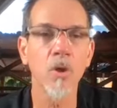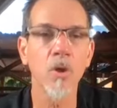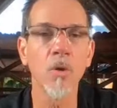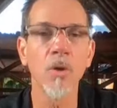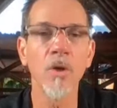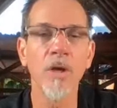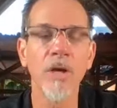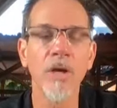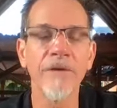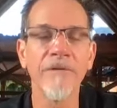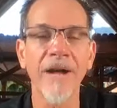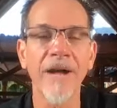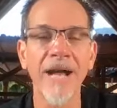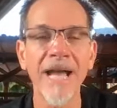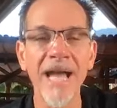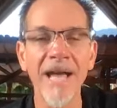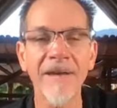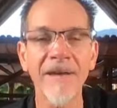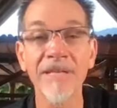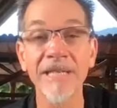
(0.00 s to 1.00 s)
So
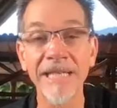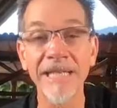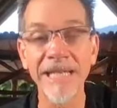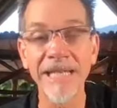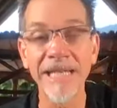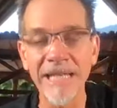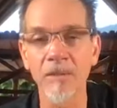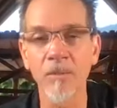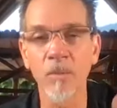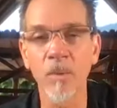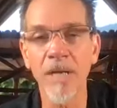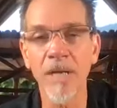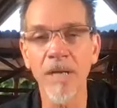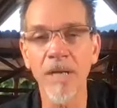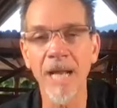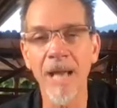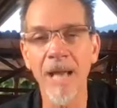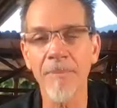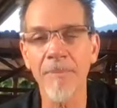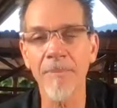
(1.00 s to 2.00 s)
if I haven't
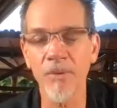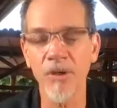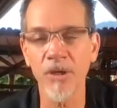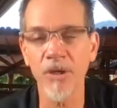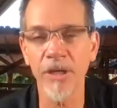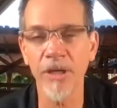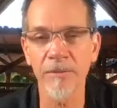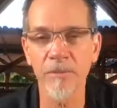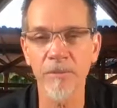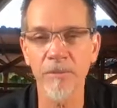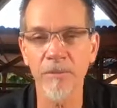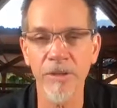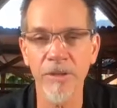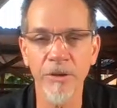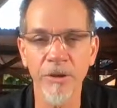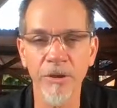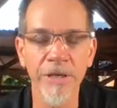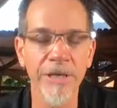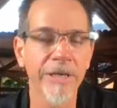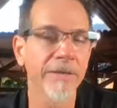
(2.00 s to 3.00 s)
eaten, what happens when you're
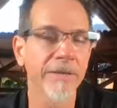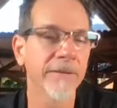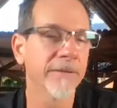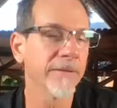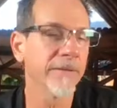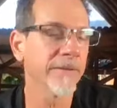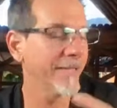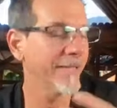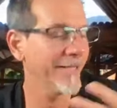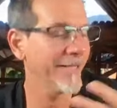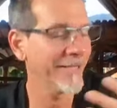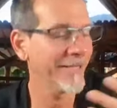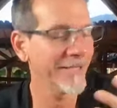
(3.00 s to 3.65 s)
not when you don't eat?